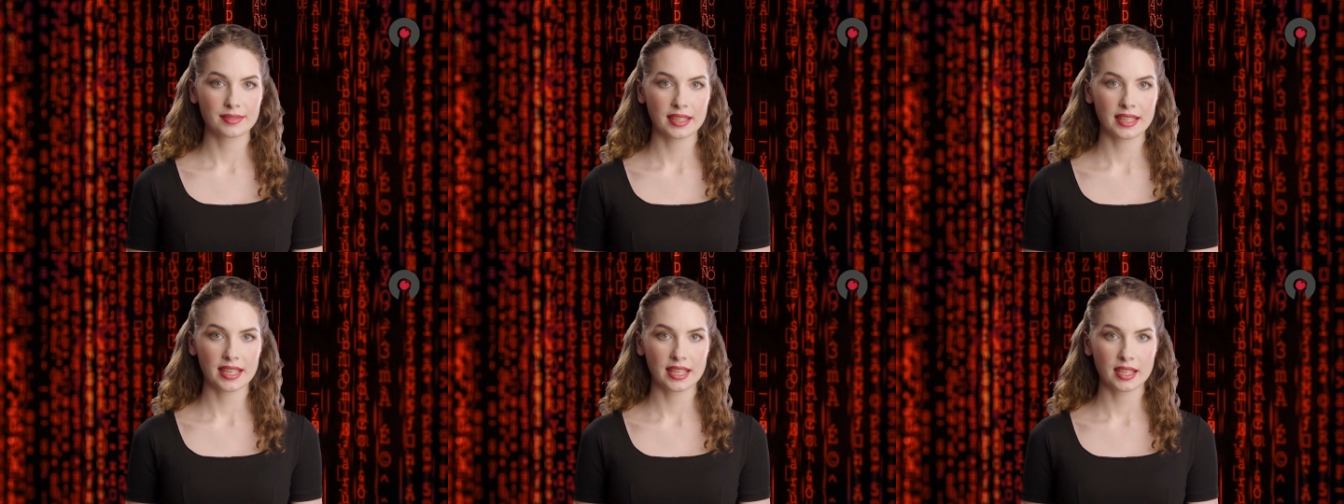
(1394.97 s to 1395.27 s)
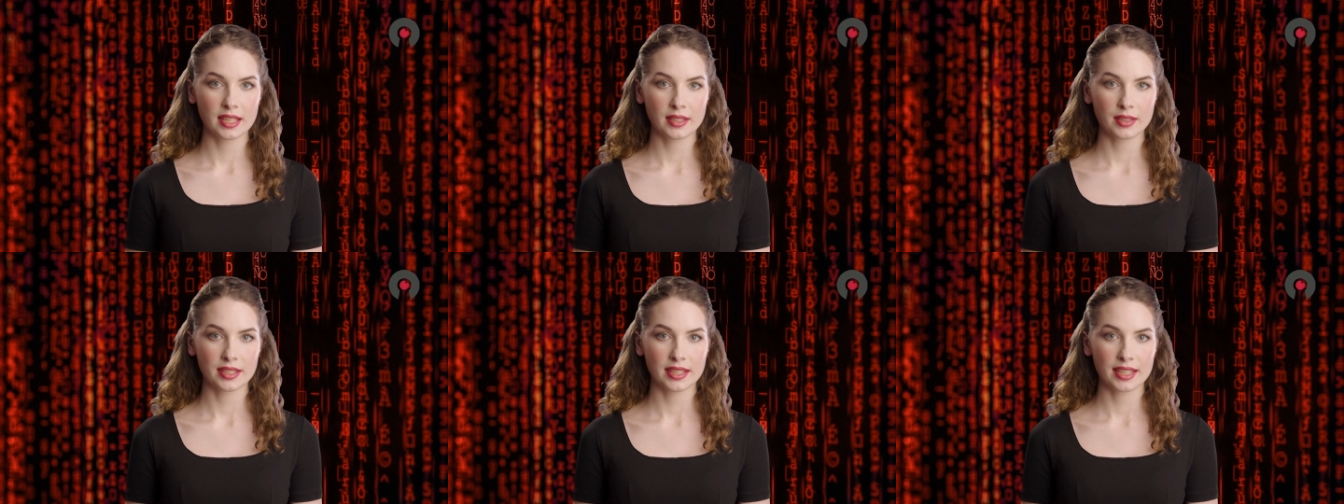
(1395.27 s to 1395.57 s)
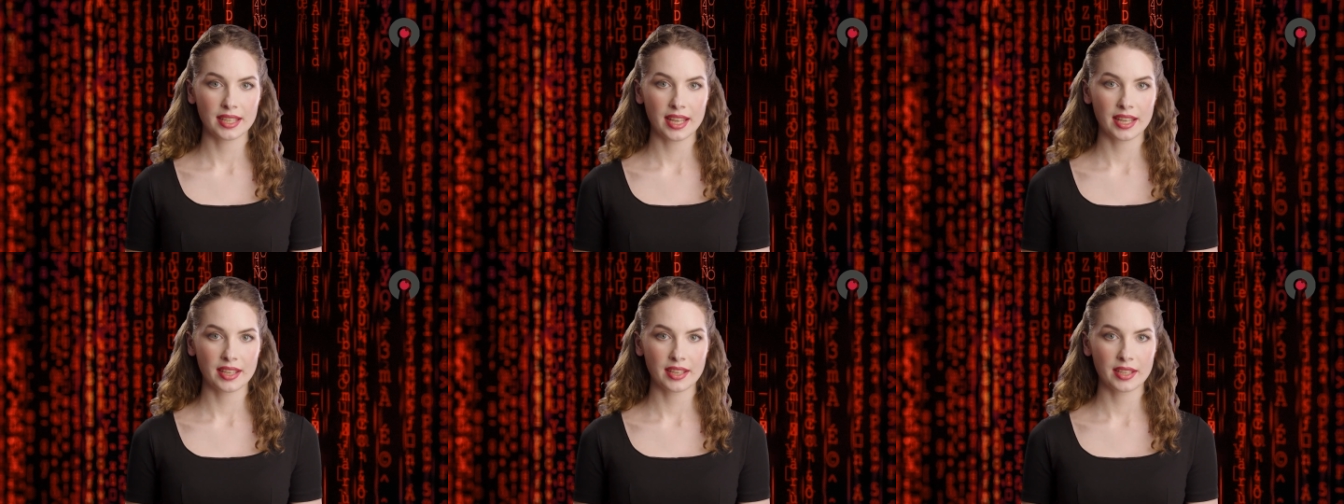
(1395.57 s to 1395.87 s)
Secure the
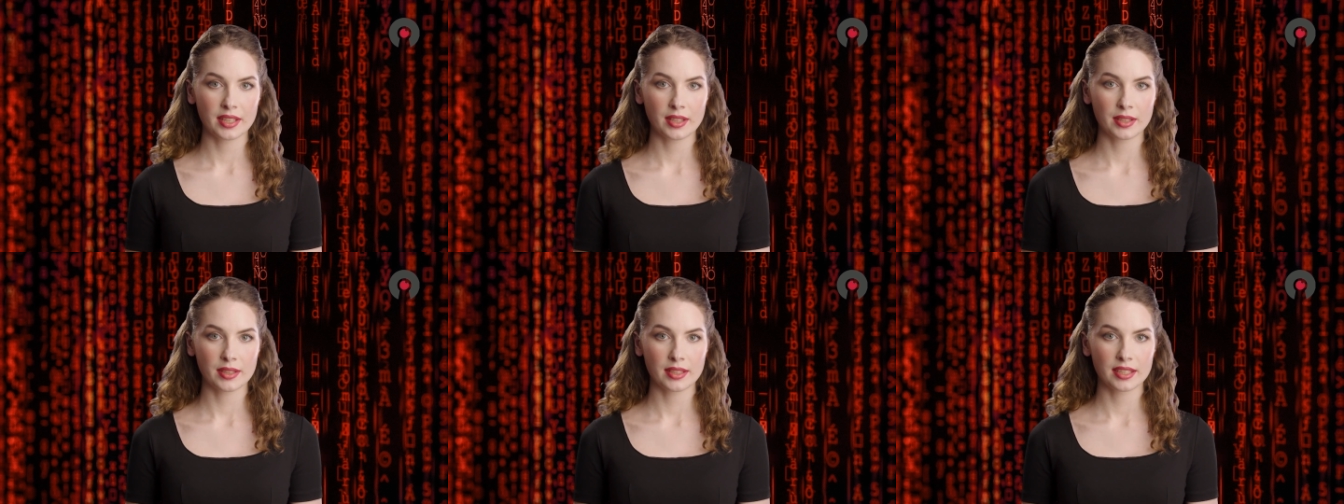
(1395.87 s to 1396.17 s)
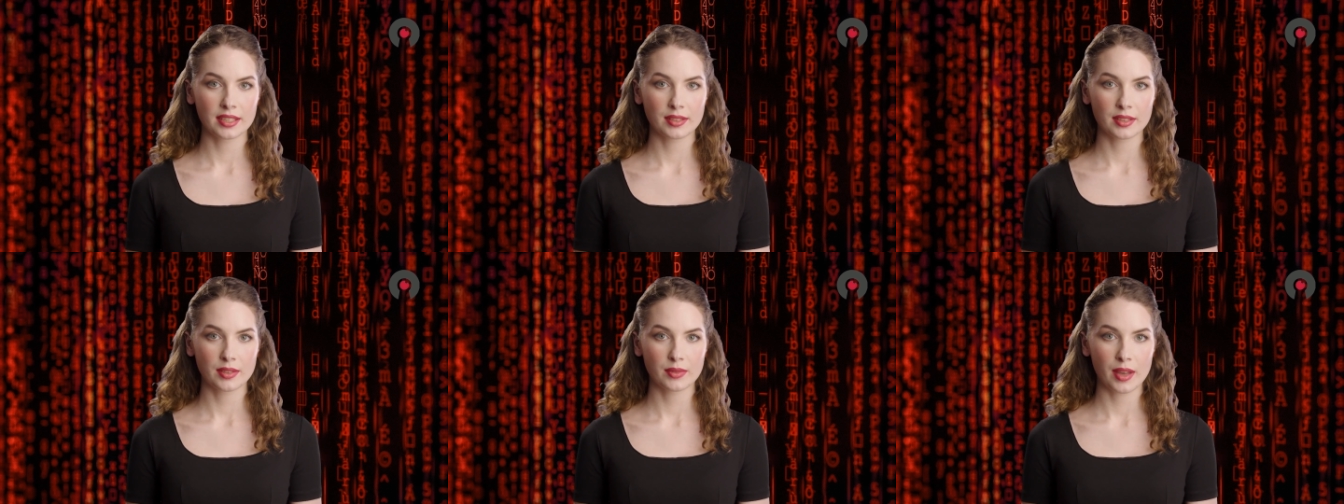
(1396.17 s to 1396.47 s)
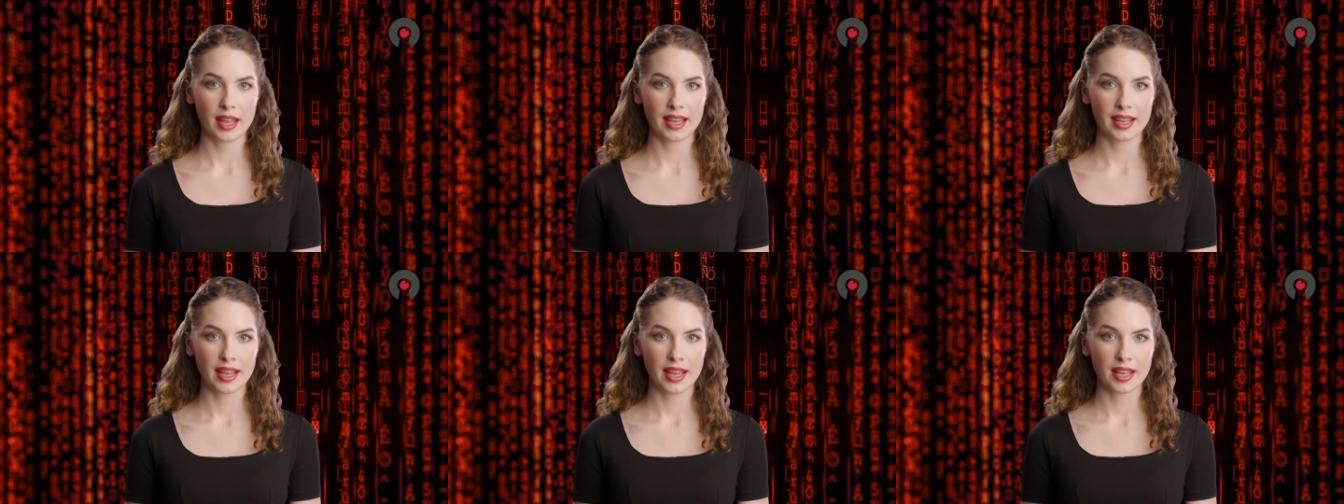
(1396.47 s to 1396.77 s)
data used to
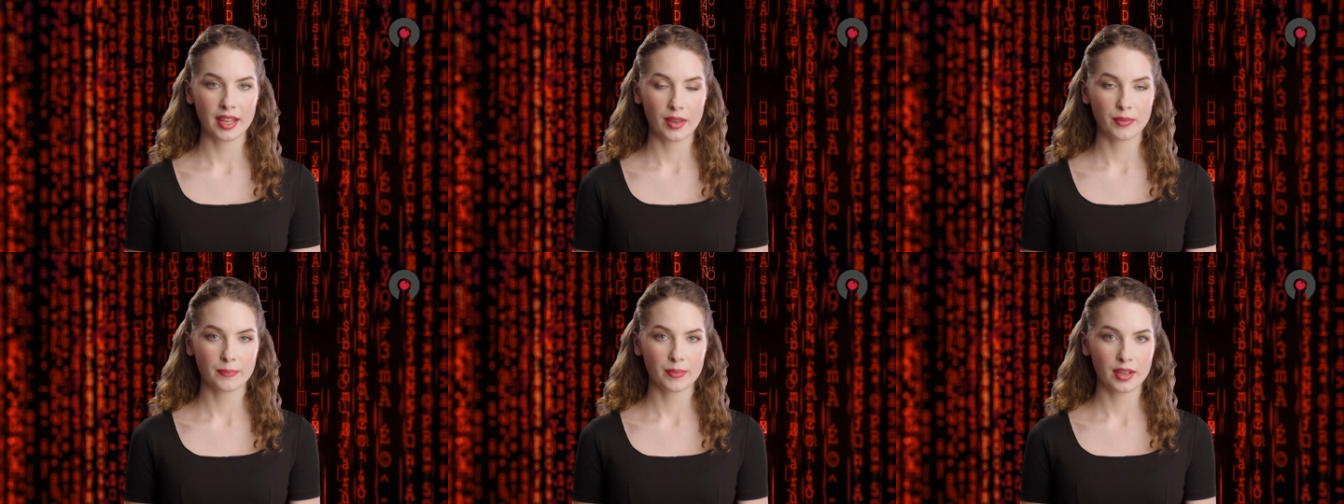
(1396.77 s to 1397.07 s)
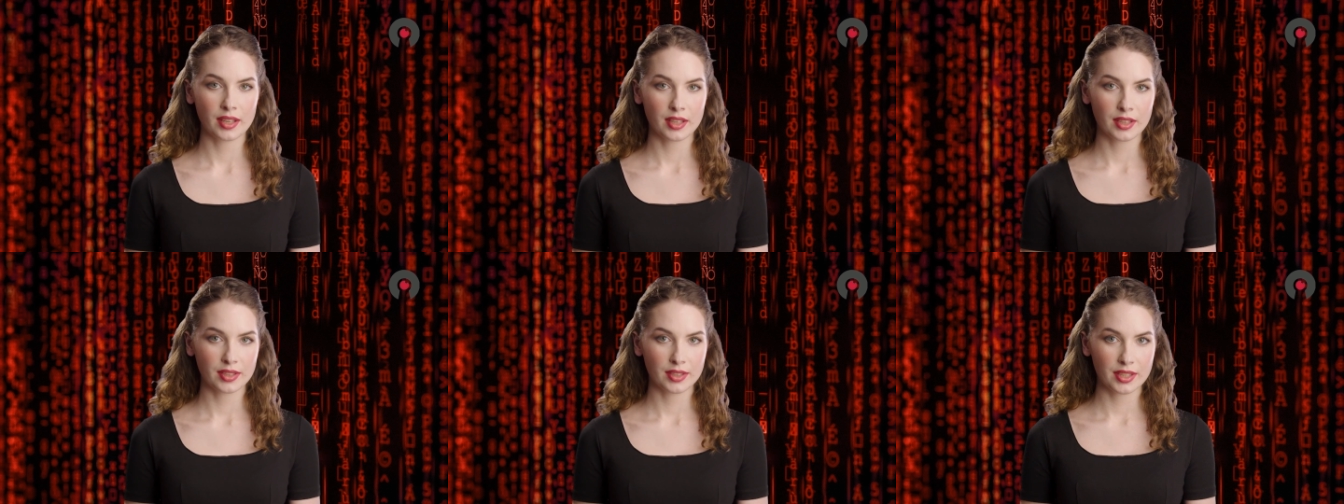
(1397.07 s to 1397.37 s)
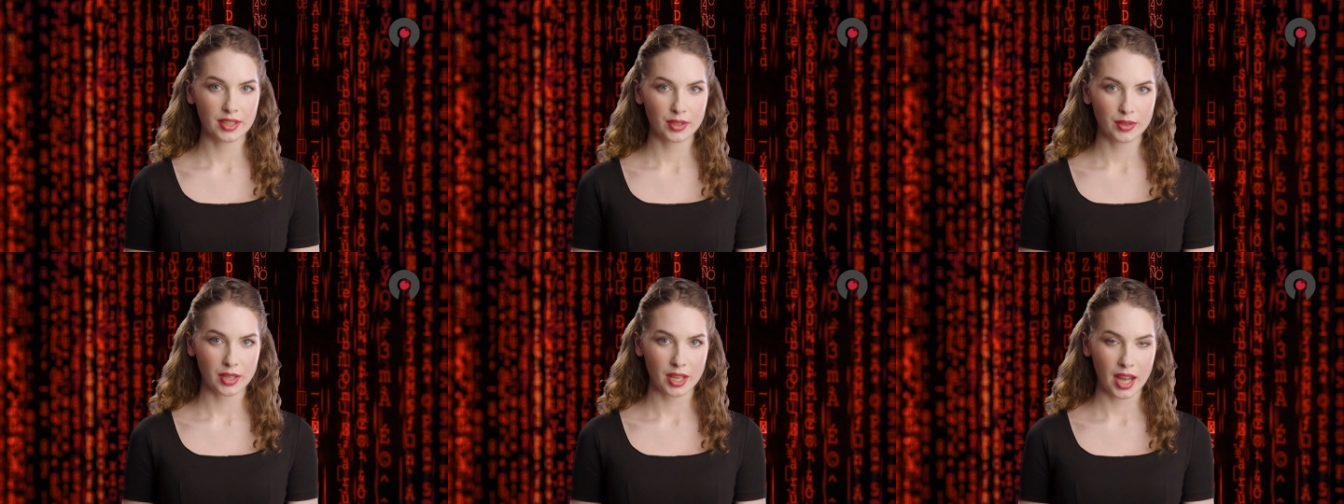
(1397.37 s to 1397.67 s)
train A I
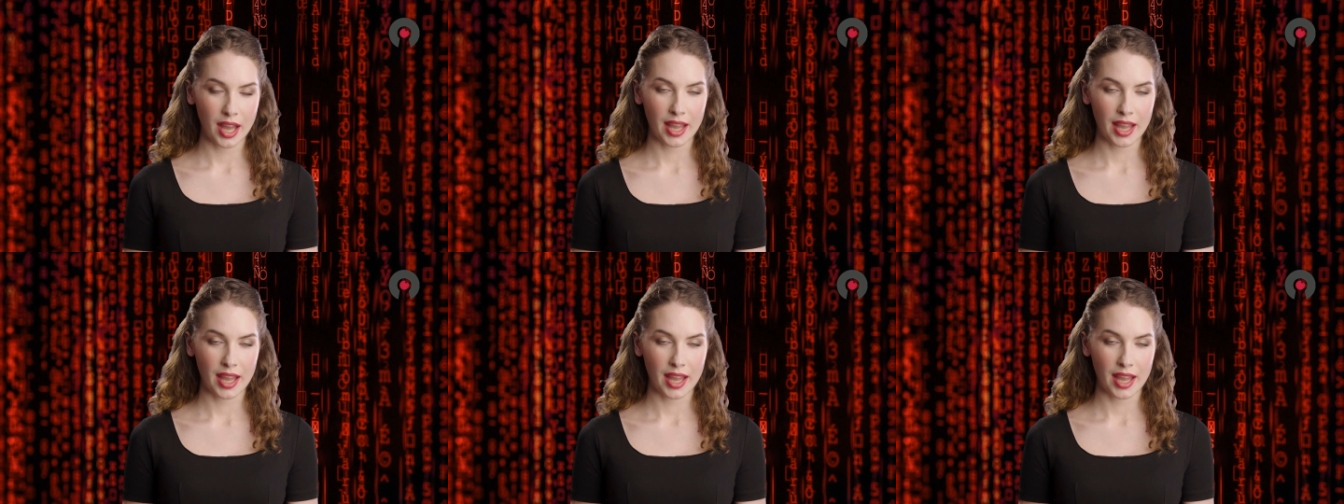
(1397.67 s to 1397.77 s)
models.